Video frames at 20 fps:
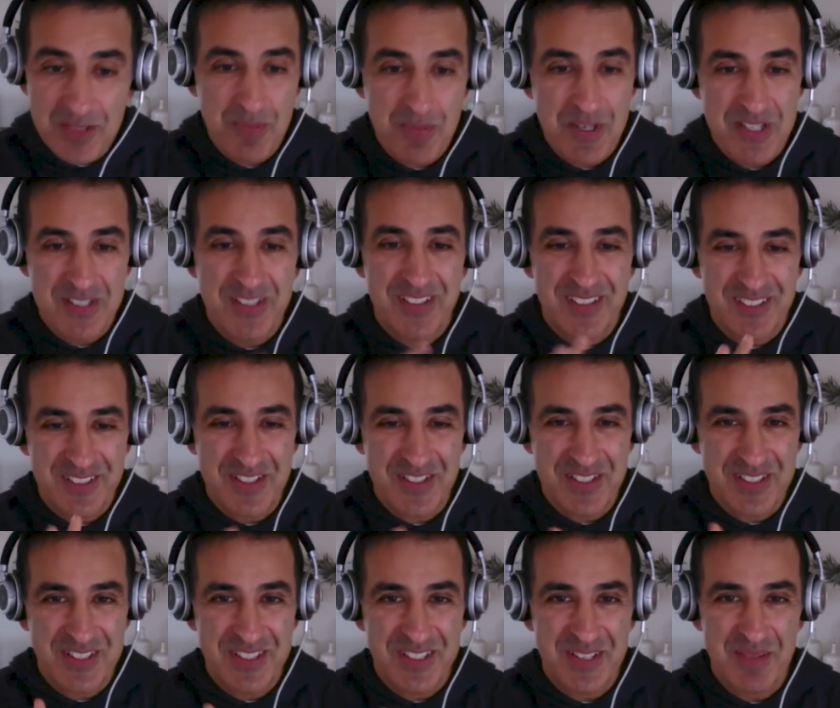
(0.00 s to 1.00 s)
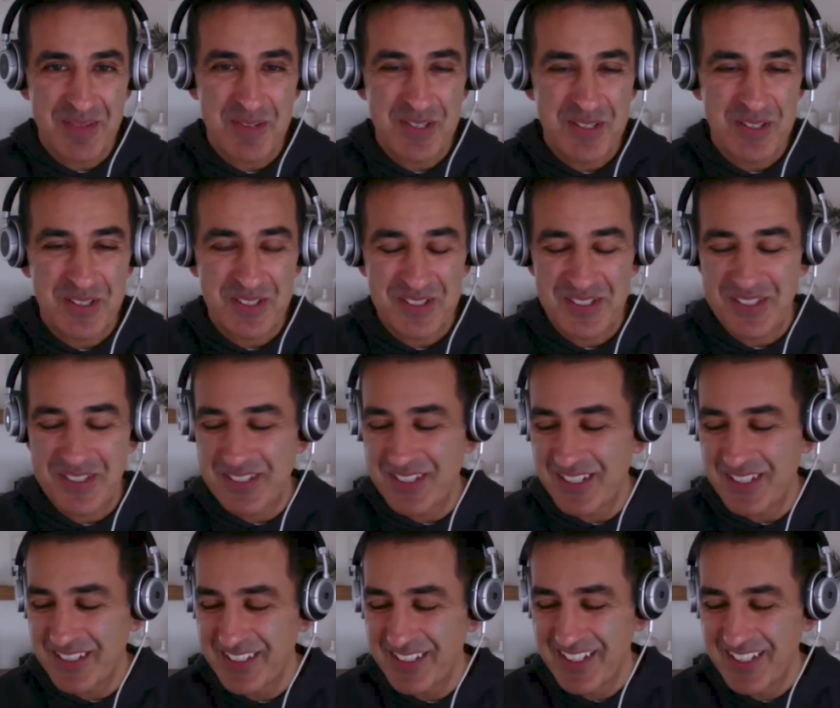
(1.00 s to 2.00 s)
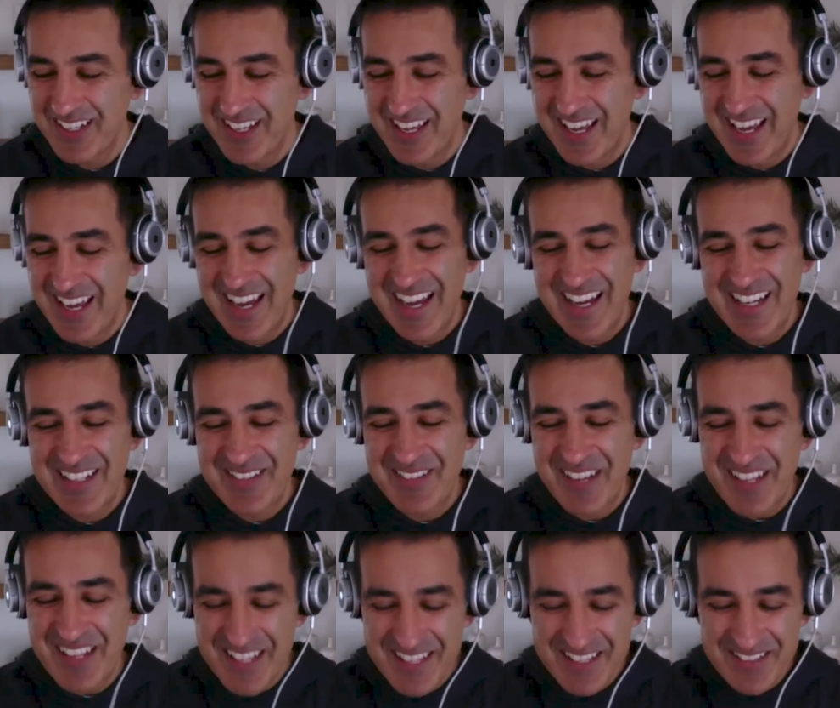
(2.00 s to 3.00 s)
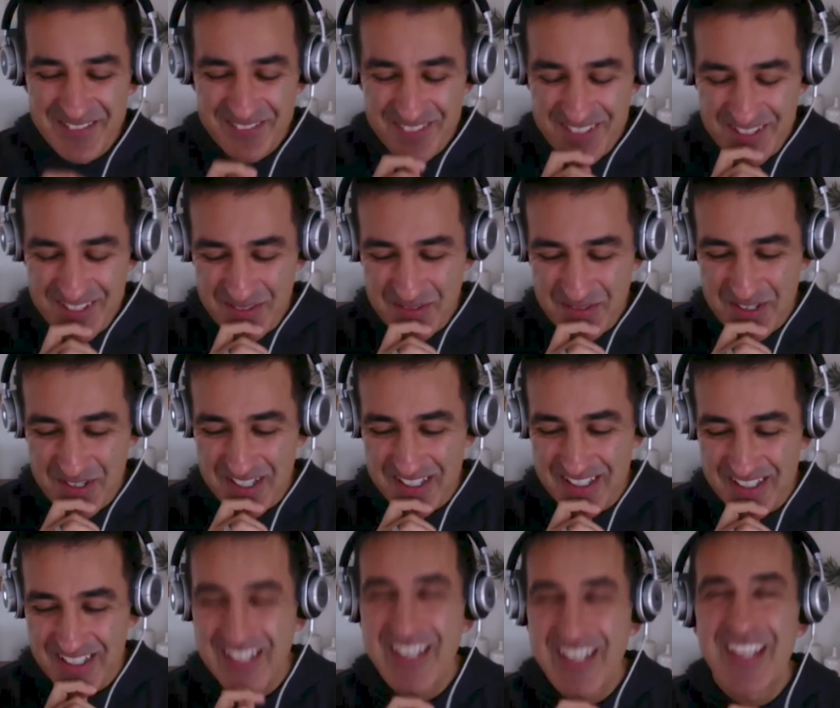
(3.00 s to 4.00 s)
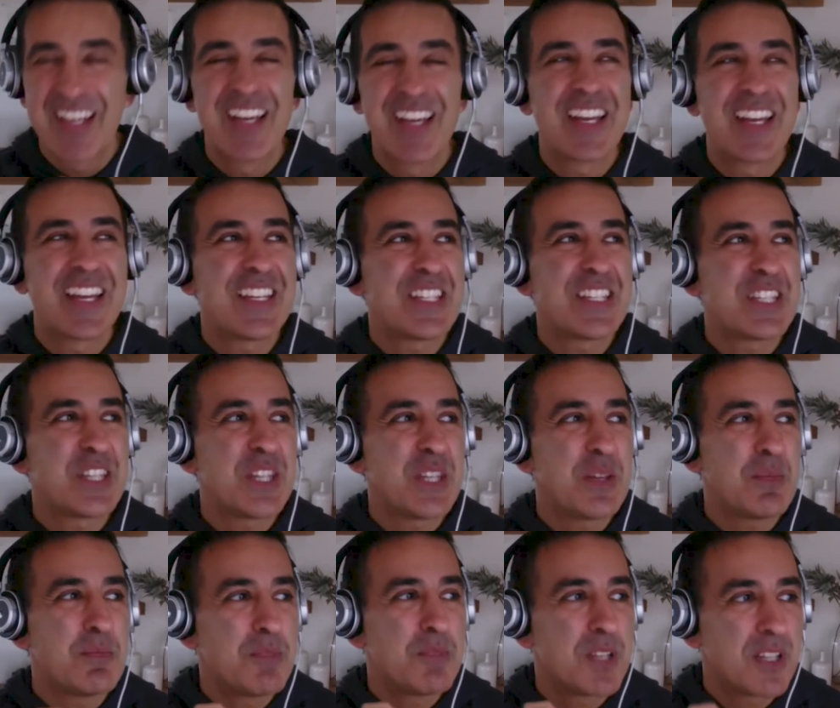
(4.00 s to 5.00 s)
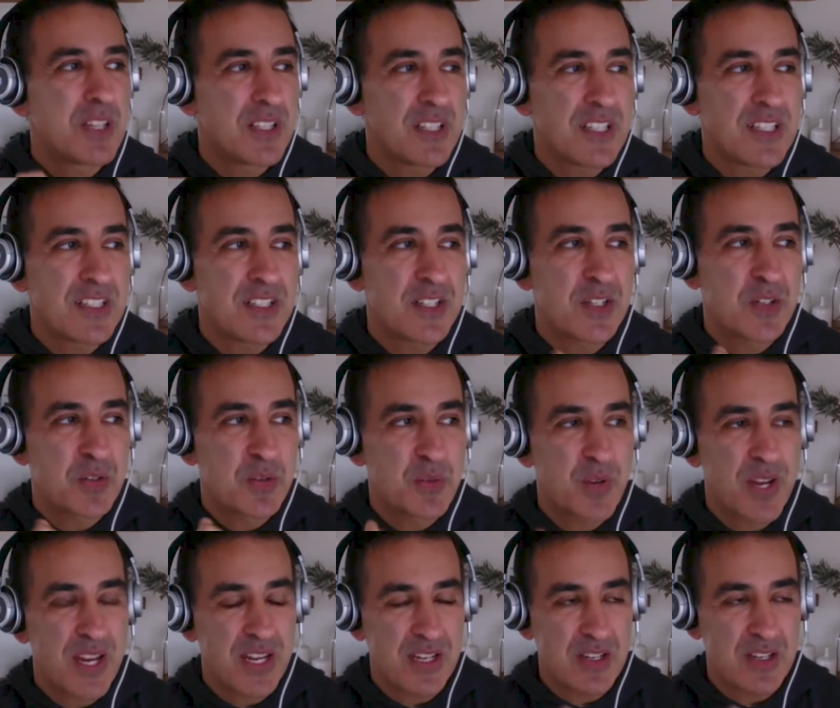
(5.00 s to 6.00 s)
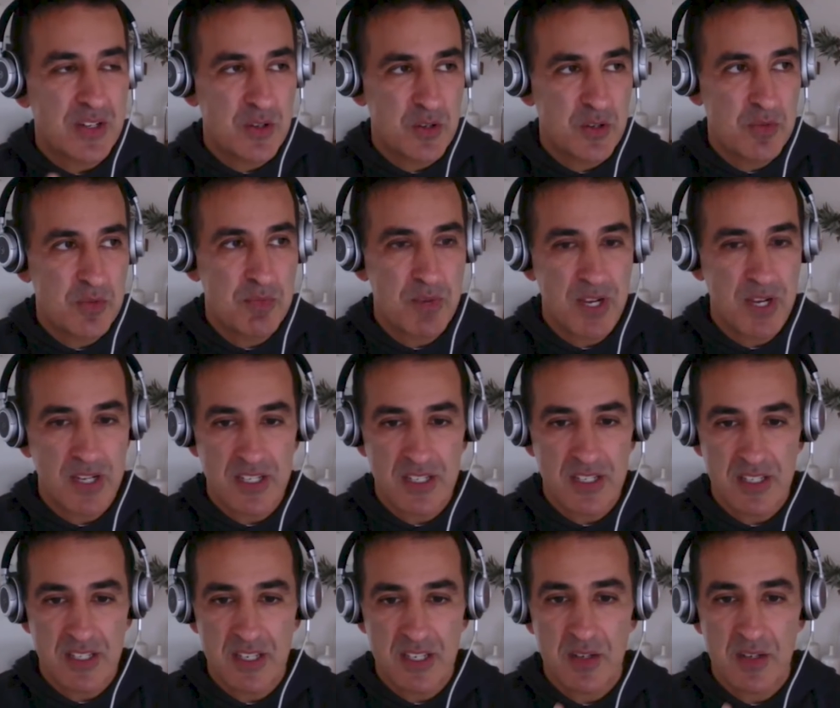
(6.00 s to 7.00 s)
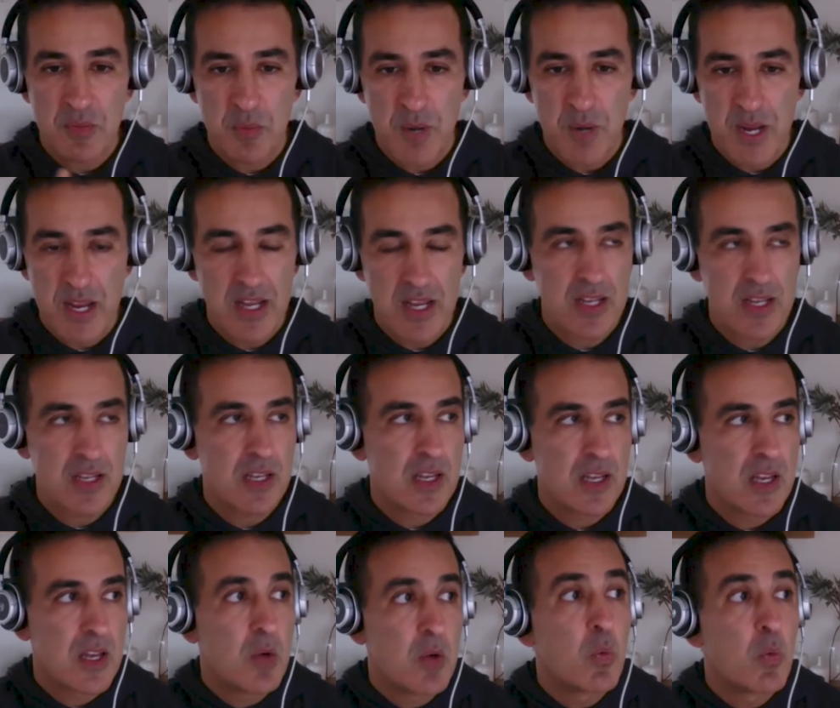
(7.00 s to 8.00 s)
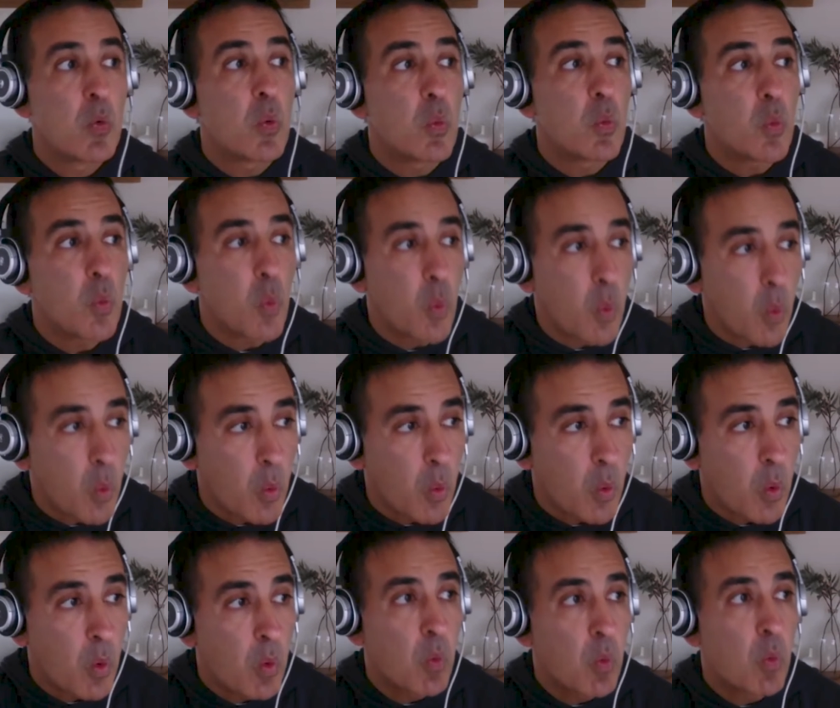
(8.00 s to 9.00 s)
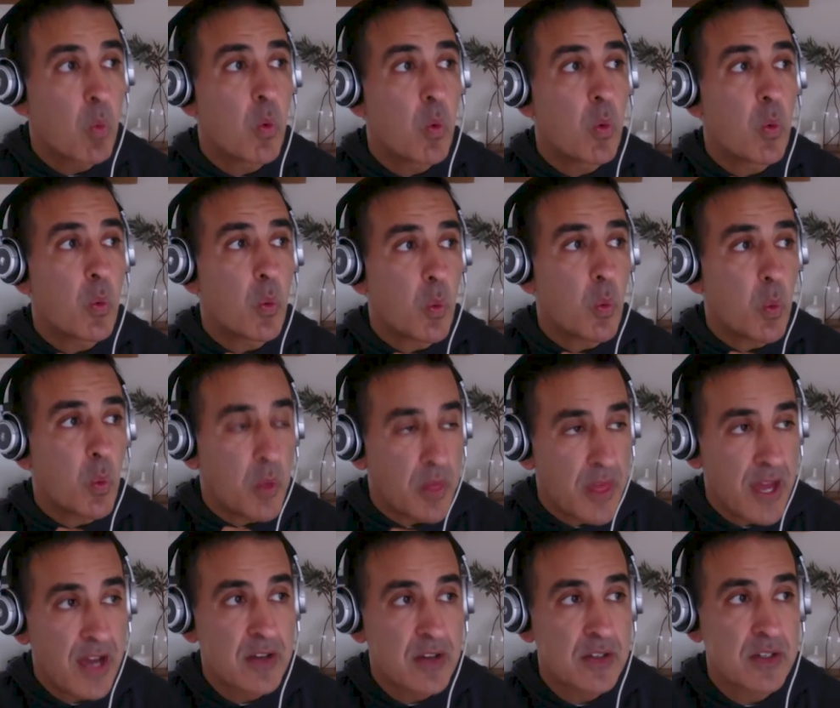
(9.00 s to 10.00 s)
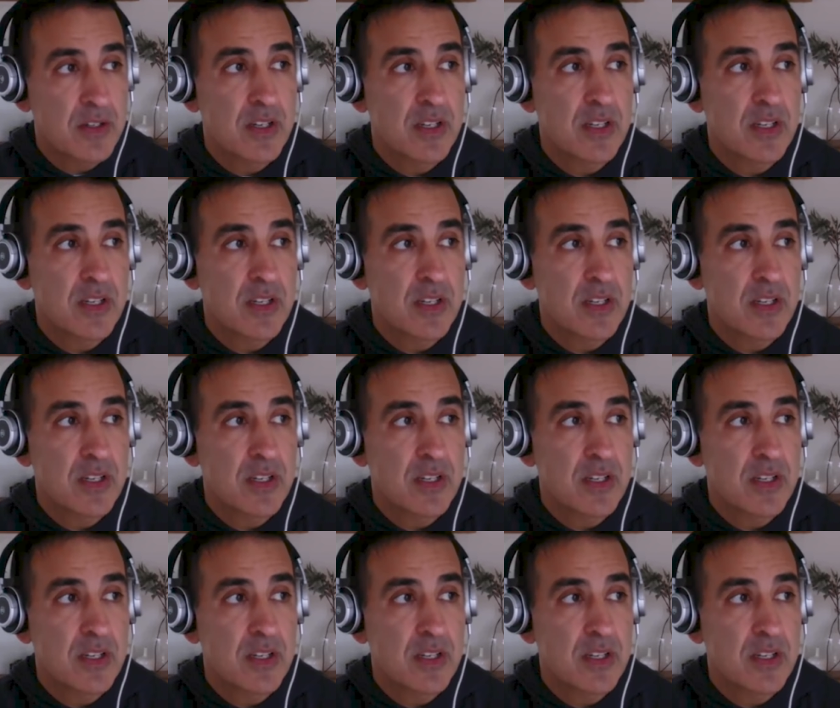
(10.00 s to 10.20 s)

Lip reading: basically, just to keep it succinct. And then the fifth one is the ability to create new money in a way without